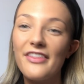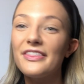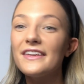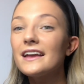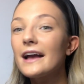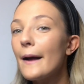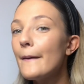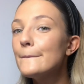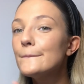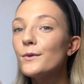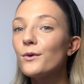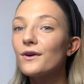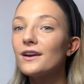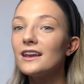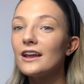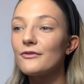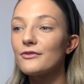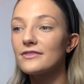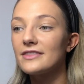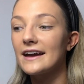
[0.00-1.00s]
I think I'm more in
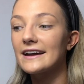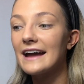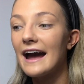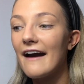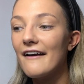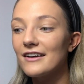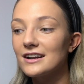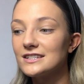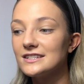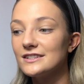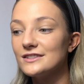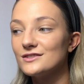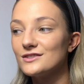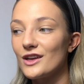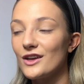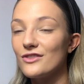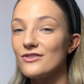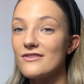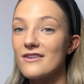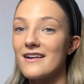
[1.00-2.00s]
love with their characters
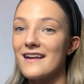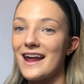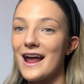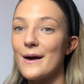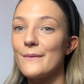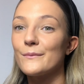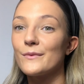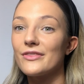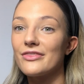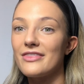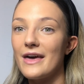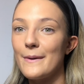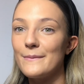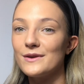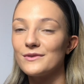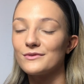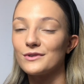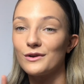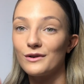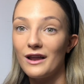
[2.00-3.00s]
though than I am with them
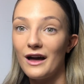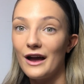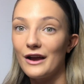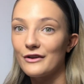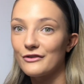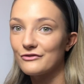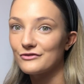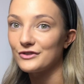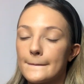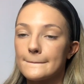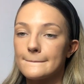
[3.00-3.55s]
in real life.